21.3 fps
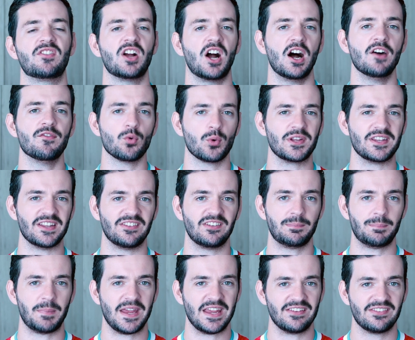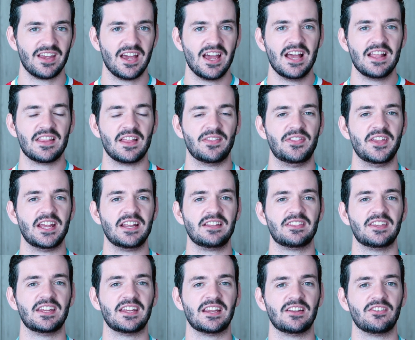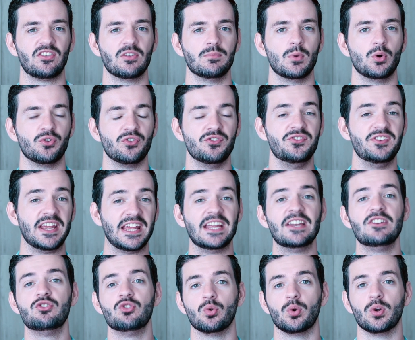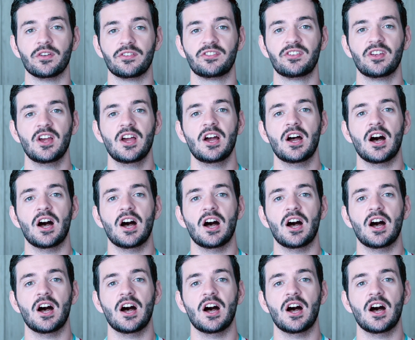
of covering the space that they think is the most dangerous